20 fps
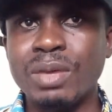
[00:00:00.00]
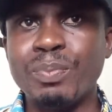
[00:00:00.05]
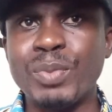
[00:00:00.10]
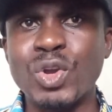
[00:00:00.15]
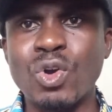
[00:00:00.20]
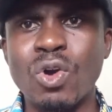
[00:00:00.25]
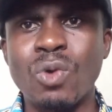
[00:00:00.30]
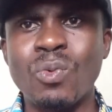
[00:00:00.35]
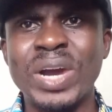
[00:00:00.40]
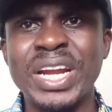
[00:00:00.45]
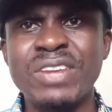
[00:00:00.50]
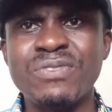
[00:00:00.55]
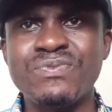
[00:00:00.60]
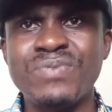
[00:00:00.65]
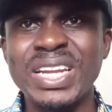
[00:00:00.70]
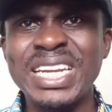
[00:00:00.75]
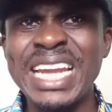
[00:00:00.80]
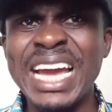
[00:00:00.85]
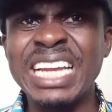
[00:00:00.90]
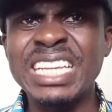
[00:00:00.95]
Because when it
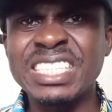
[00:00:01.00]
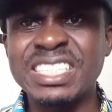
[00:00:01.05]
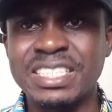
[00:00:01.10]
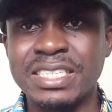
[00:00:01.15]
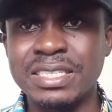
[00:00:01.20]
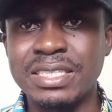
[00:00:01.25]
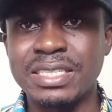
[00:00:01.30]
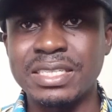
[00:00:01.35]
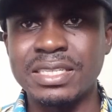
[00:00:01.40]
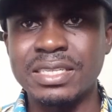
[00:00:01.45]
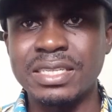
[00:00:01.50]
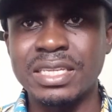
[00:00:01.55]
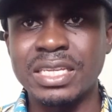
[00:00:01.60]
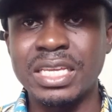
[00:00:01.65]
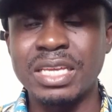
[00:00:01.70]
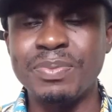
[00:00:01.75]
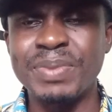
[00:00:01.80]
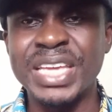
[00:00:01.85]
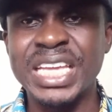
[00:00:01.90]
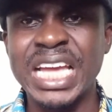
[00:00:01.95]
fertilizes it,
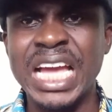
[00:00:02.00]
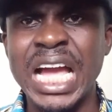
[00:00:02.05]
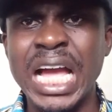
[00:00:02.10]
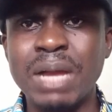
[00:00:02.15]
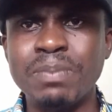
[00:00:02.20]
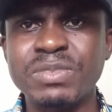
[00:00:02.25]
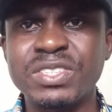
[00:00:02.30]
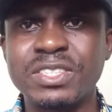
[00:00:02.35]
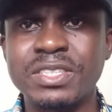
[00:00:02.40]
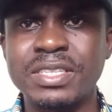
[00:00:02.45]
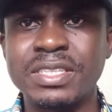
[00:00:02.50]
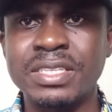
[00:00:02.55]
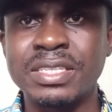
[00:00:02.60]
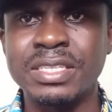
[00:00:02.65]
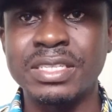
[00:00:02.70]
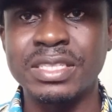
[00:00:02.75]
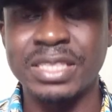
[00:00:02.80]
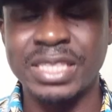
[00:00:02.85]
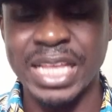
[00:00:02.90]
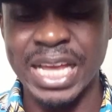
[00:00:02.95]
it becomes
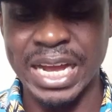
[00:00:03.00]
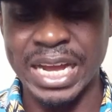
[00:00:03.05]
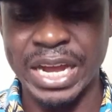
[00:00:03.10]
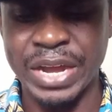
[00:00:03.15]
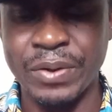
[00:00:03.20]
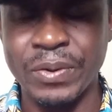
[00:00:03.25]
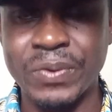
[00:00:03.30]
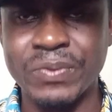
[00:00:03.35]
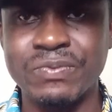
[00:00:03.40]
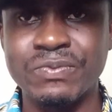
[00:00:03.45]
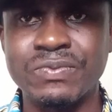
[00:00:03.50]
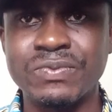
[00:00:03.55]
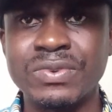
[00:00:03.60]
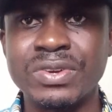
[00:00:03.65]
that kind of,